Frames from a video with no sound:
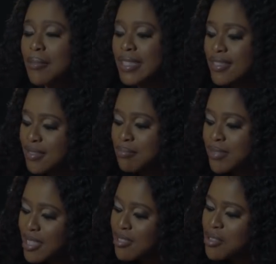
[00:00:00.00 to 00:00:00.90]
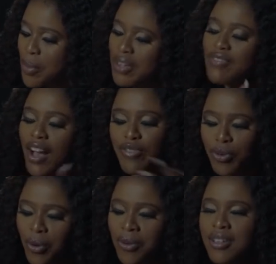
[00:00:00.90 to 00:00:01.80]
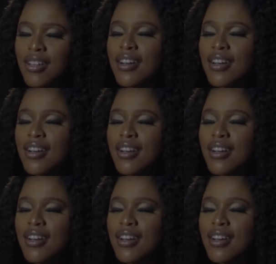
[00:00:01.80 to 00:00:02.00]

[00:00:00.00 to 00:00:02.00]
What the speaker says: I mean, being 25 and all.